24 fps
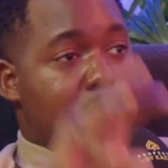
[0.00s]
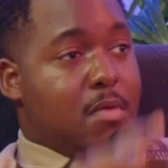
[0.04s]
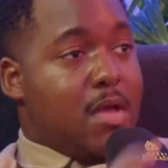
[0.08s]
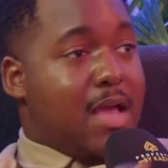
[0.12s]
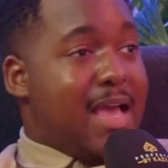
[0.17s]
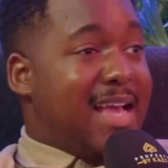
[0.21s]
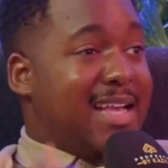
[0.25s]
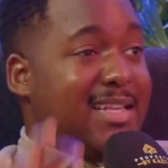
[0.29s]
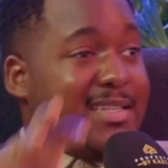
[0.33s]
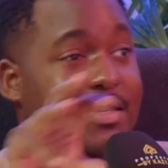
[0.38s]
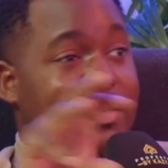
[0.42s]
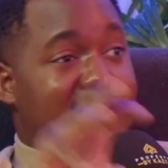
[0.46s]

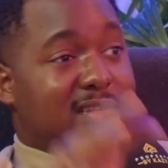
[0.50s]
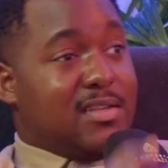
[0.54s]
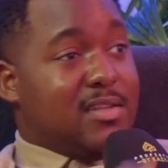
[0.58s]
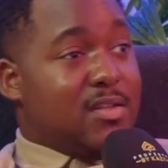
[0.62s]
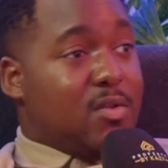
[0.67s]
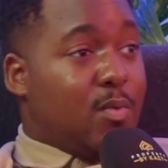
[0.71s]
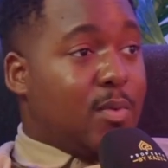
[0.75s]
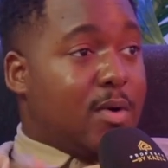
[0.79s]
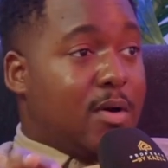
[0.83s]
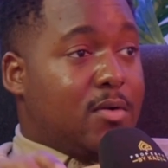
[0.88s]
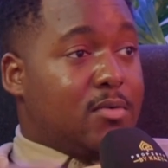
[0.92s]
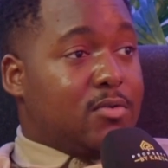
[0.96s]
exist in the
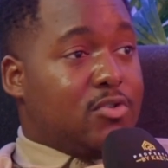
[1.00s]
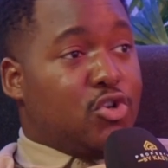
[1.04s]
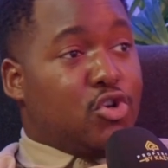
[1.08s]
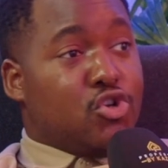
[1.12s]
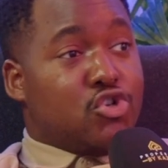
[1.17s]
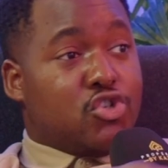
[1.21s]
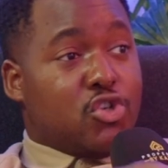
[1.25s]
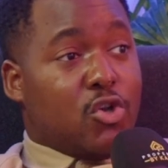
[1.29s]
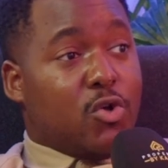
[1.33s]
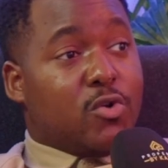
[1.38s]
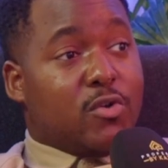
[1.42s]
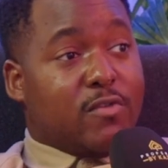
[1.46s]
world, your
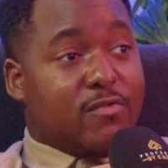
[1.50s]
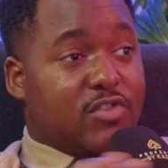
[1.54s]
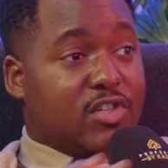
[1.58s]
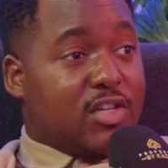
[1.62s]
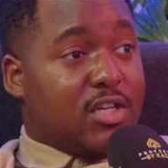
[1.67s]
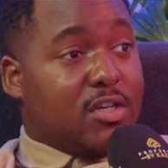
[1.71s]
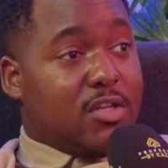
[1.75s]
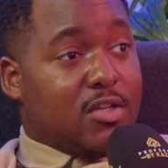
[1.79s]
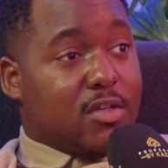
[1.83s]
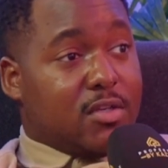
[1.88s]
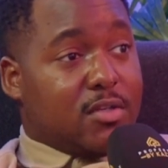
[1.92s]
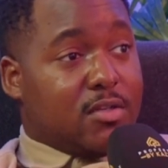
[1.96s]
zone of
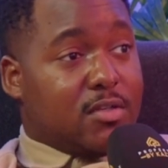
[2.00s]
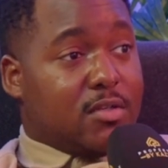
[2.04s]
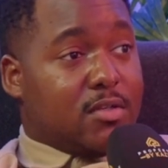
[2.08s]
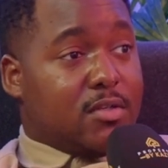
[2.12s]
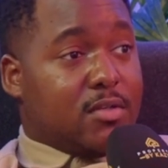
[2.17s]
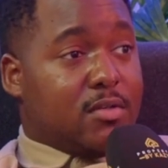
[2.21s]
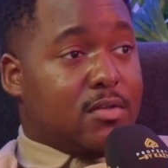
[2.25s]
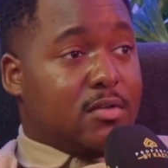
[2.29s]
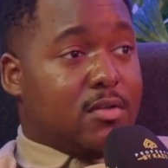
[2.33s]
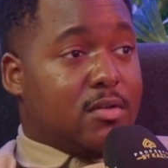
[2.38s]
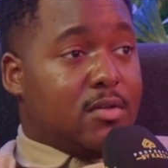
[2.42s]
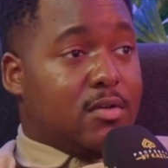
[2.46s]

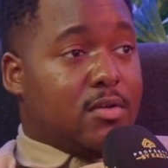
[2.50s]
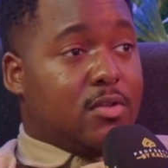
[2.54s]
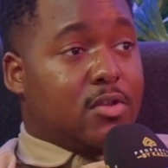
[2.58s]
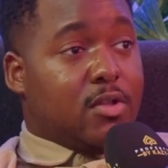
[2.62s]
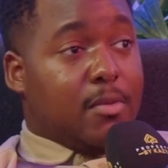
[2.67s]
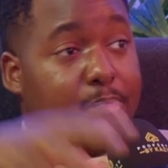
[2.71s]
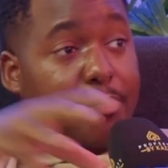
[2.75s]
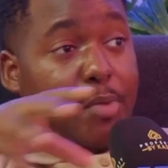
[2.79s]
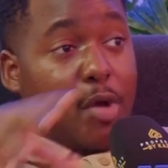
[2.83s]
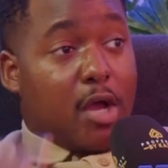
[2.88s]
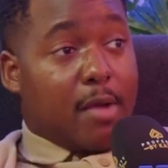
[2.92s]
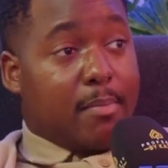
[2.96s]
genius, the
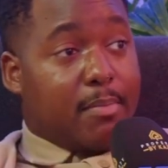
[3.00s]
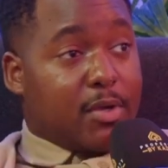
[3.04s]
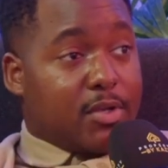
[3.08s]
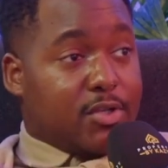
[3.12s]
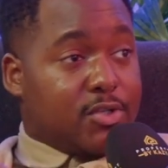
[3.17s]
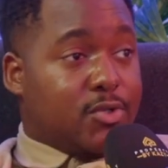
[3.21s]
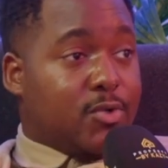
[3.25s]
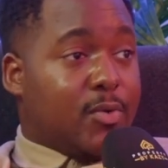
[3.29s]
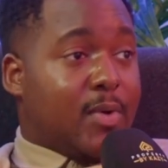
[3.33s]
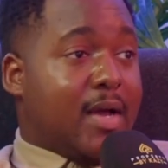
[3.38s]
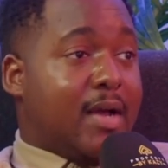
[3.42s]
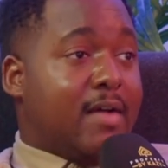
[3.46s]

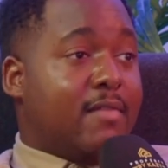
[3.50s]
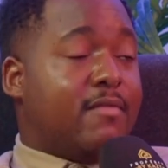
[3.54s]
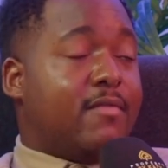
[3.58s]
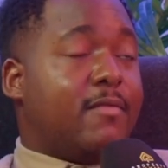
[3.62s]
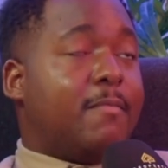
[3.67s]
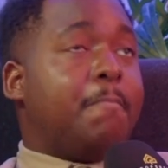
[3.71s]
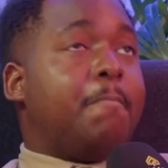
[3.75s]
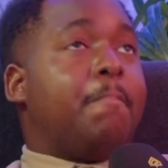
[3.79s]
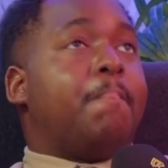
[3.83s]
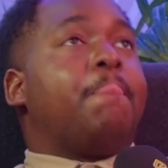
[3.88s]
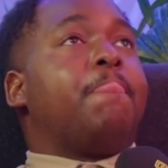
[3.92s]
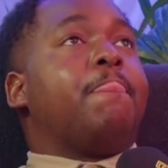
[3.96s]
purpose you have.
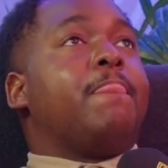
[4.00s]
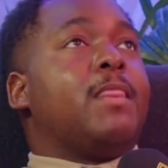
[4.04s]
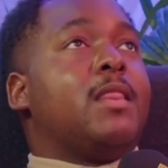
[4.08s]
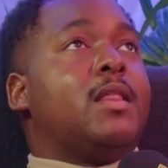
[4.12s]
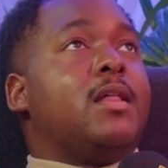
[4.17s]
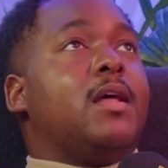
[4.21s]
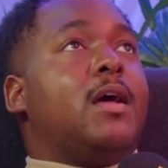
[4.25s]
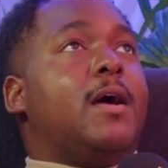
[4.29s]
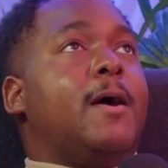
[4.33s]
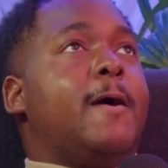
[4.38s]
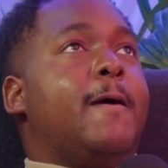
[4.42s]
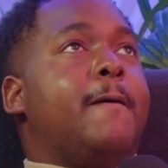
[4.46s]

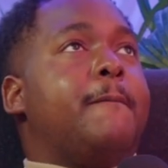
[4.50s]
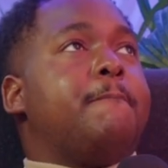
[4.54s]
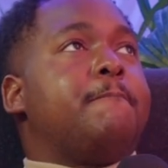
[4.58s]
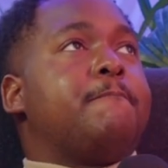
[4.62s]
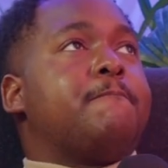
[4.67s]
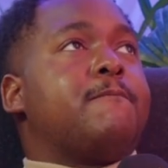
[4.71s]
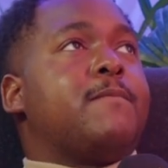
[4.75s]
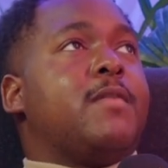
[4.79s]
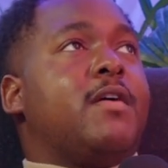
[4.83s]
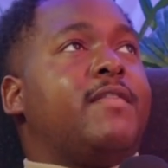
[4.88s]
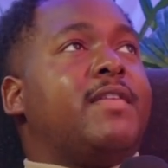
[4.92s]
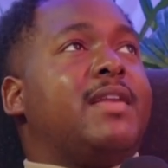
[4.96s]
I
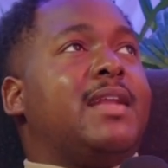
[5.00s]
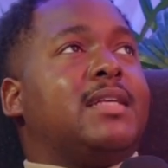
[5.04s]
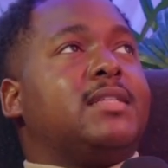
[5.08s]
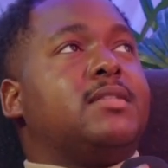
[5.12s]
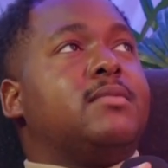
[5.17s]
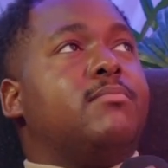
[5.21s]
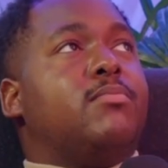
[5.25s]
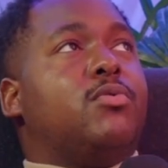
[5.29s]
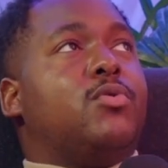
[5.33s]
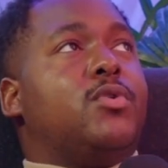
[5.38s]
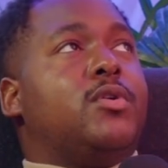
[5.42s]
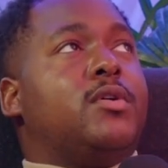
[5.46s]
think that's
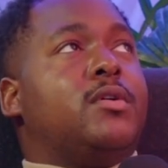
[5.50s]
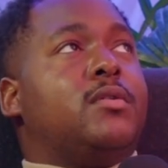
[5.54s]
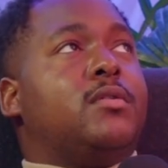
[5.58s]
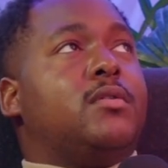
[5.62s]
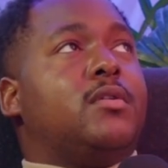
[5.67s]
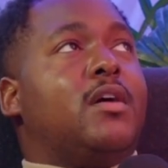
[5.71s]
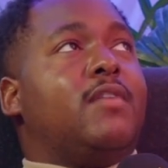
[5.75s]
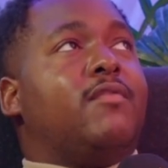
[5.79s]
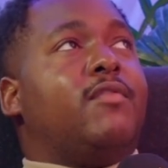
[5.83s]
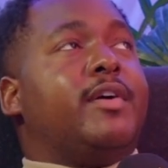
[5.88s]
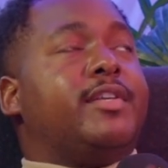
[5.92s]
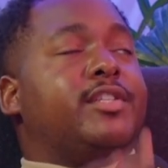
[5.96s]
important.
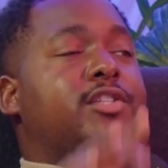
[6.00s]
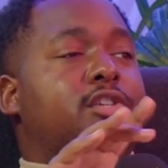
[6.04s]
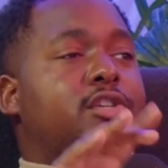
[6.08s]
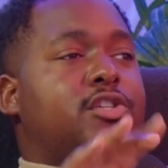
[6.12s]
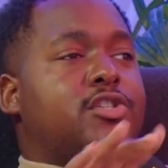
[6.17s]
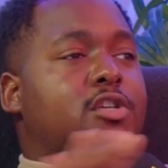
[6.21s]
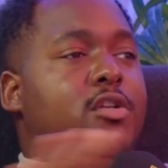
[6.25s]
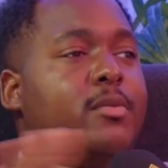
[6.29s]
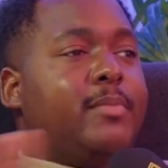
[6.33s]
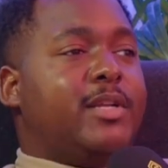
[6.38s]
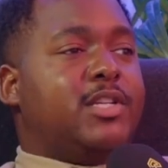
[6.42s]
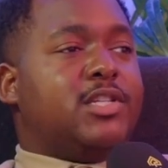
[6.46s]
Otherwise, you're just
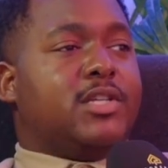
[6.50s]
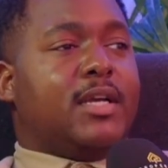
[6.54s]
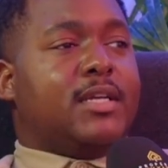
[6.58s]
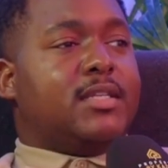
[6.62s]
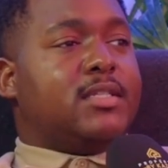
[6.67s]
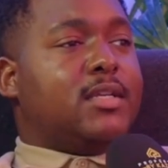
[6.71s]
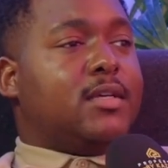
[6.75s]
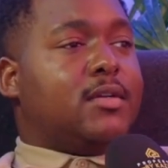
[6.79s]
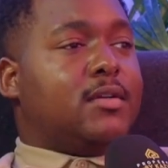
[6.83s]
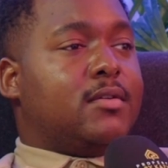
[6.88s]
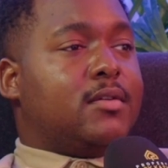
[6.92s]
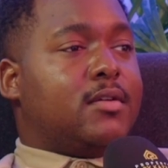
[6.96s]
going to be
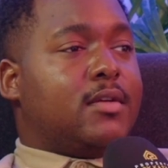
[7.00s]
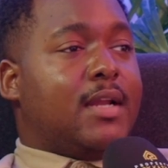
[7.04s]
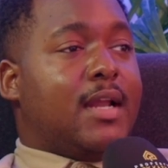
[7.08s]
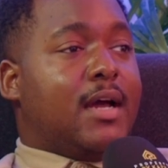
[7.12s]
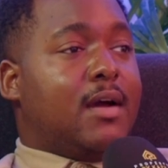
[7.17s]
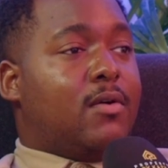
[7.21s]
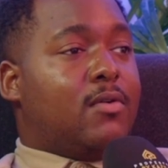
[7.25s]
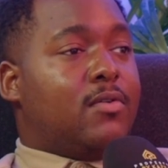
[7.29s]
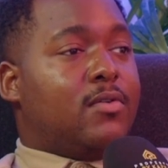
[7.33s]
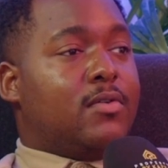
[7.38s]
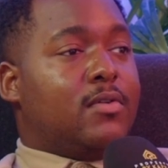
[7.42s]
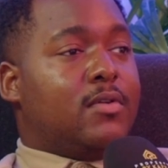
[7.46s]
chasing
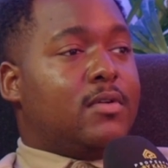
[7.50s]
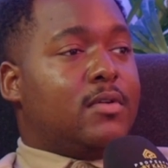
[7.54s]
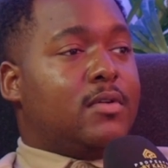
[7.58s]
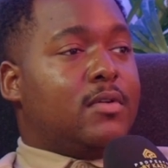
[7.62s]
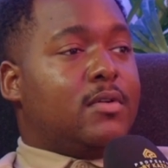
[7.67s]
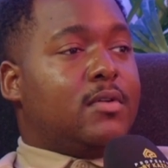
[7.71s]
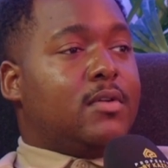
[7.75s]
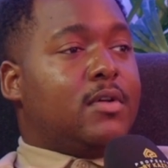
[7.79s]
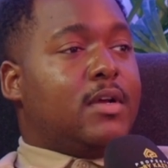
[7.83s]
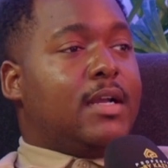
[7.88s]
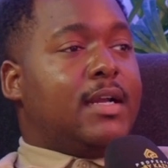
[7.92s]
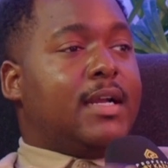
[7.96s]
clout.
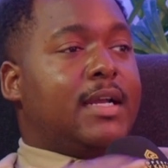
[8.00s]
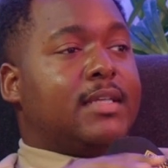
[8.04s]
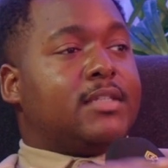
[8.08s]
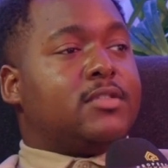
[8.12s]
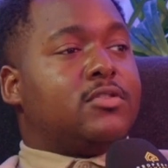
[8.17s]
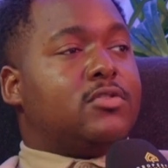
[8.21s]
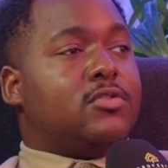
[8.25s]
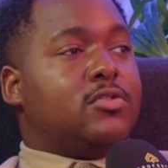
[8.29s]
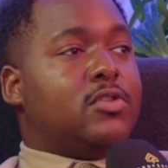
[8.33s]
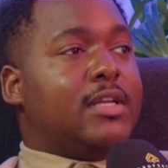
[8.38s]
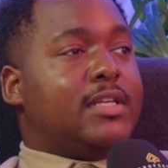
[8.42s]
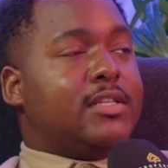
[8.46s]
And
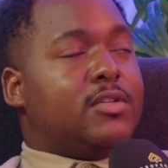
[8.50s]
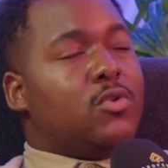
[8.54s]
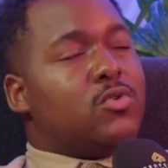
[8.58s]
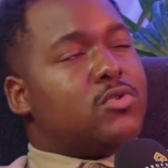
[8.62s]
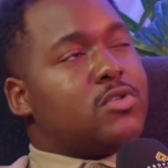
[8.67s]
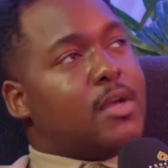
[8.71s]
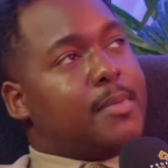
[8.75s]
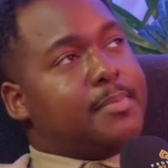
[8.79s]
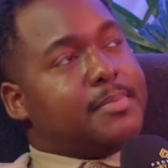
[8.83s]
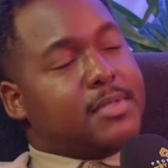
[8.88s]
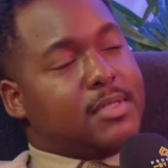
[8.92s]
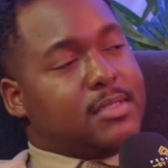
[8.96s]
there's no
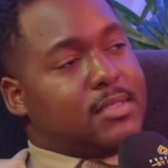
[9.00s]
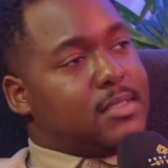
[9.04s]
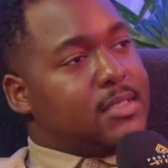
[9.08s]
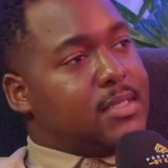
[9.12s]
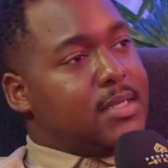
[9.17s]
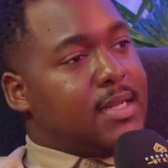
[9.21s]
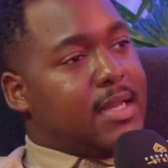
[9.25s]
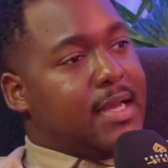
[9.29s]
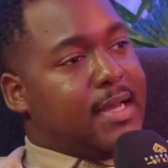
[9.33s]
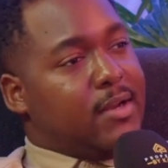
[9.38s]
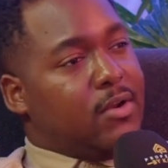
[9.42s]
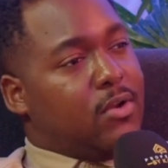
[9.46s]
substance
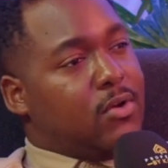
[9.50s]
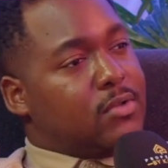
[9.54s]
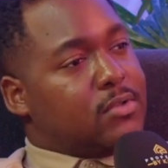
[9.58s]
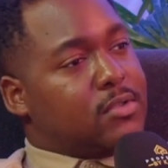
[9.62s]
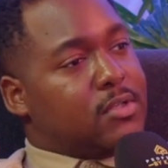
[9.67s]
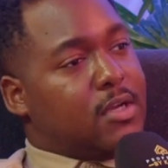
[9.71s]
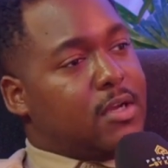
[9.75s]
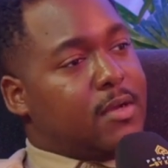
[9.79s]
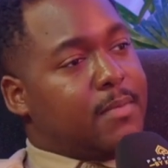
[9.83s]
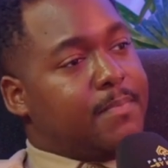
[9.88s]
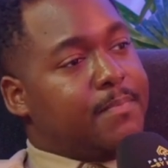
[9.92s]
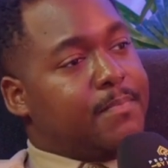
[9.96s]
in that long
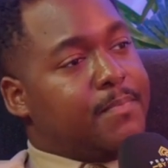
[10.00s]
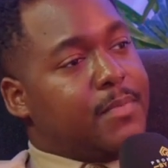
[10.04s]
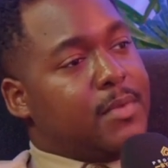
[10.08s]
term.